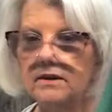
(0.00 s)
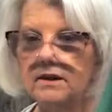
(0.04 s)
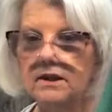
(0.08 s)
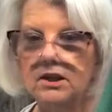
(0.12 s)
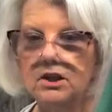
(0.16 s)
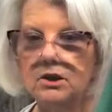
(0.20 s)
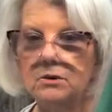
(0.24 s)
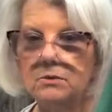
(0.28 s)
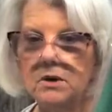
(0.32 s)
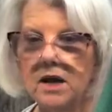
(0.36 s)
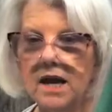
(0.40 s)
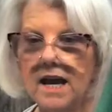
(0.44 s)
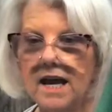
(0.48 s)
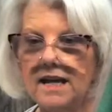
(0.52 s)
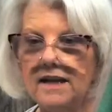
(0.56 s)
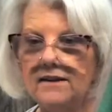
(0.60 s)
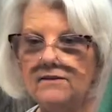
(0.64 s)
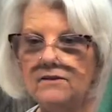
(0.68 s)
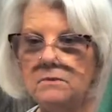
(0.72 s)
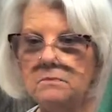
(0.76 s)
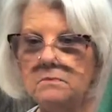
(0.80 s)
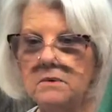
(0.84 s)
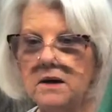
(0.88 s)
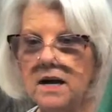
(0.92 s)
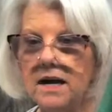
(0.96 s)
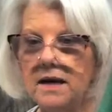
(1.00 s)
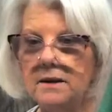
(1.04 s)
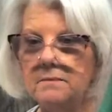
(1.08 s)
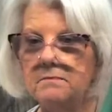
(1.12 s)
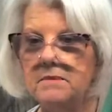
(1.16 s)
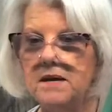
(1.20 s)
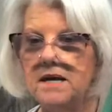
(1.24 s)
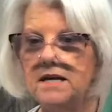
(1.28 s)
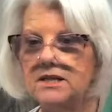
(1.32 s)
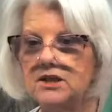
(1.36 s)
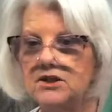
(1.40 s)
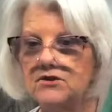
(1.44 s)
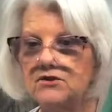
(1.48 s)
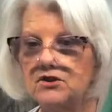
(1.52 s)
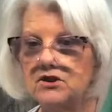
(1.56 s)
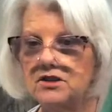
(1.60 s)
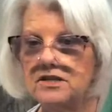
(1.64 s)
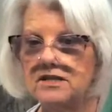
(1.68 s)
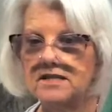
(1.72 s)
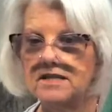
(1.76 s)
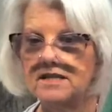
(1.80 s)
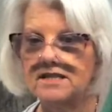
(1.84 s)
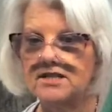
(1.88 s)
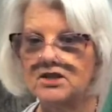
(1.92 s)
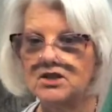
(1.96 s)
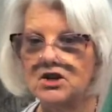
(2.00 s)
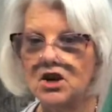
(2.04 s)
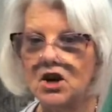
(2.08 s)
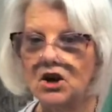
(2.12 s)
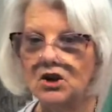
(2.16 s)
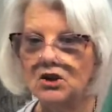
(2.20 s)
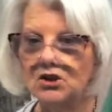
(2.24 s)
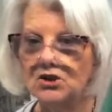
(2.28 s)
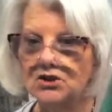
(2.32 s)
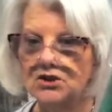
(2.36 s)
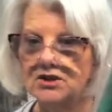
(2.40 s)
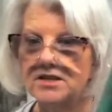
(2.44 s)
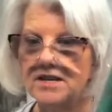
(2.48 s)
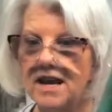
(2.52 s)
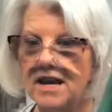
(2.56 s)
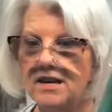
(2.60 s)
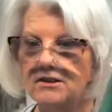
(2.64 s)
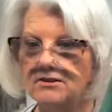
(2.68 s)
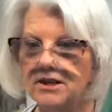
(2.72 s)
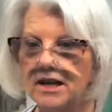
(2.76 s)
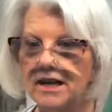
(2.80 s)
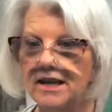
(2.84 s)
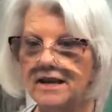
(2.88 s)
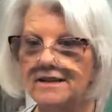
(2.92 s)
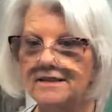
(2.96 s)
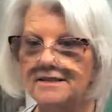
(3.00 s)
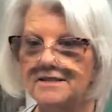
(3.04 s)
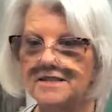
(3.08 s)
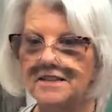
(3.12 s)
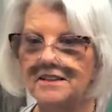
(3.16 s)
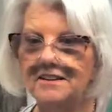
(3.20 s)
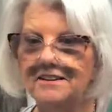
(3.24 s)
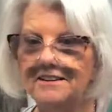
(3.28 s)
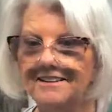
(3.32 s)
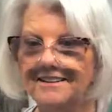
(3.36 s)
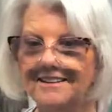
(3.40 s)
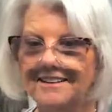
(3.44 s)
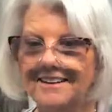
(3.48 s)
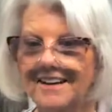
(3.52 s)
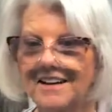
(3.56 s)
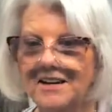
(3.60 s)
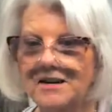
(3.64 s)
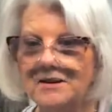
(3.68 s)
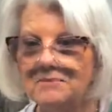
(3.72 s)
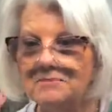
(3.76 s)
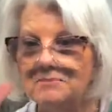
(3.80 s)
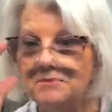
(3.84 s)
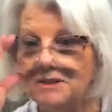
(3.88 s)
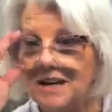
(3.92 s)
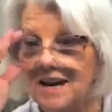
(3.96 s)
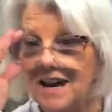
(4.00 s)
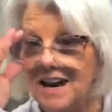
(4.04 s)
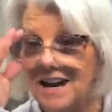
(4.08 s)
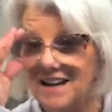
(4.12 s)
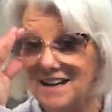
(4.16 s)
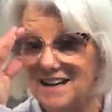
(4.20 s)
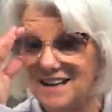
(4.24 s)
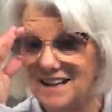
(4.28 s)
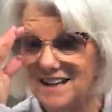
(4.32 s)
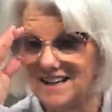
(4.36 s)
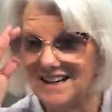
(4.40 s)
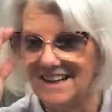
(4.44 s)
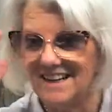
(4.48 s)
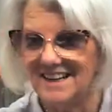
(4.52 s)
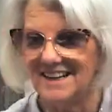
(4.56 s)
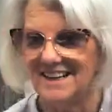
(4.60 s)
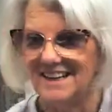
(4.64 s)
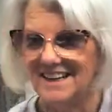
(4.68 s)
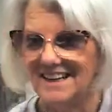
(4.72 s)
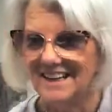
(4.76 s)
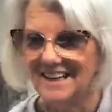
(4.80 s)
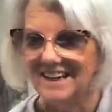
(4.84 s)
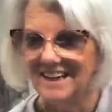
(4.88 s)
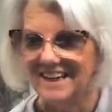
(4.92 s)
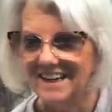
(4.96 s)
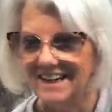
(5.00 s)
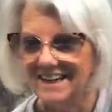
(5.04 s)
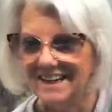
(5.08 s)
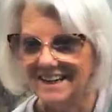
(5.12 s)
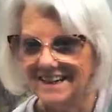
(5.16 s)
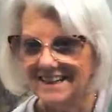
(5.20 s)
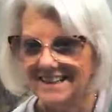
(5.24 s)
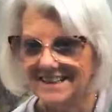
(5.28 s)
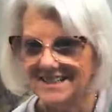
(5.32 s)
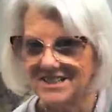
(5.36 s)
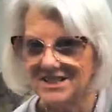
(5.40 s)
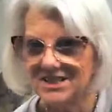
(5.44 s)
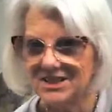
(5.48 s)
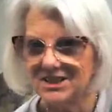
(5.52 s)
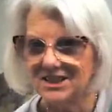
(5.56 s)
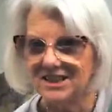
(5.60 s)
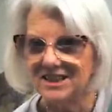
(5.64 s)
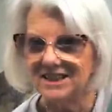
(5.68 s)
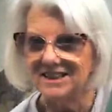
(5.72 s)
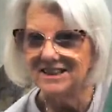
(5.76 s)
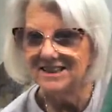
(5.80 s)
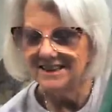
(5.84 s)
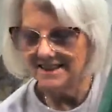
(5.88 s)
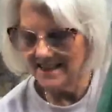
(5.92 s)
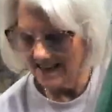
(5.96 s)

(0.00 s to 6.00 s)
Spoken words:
You can't even buy mesh for $6 nowadays. But I get it. It's good.